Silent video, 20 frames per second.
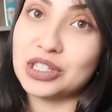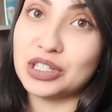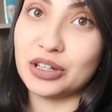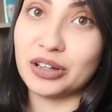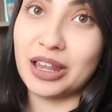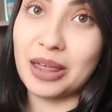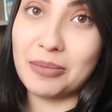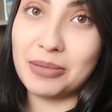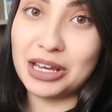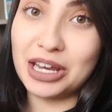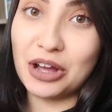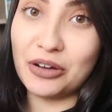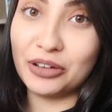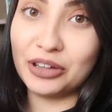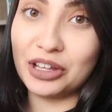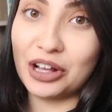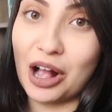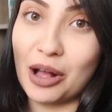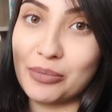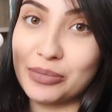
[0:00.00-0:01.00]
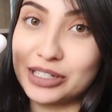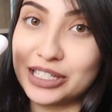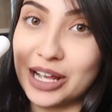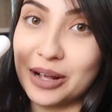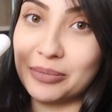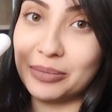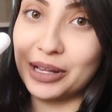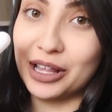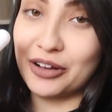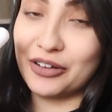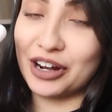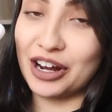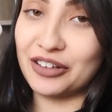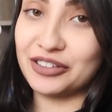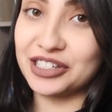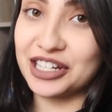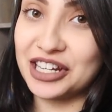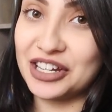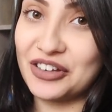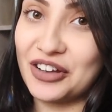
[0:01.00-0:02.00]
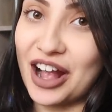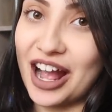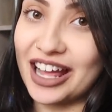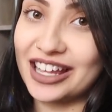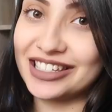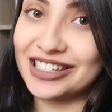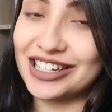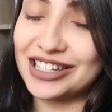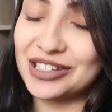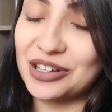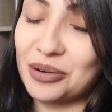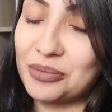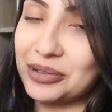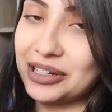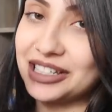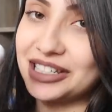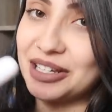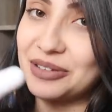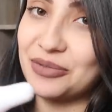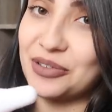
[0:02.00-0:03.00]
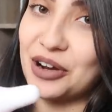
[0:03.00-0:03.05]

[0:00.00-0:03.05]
So let me know in the comments down below and I'll send you guys a Starbucks gift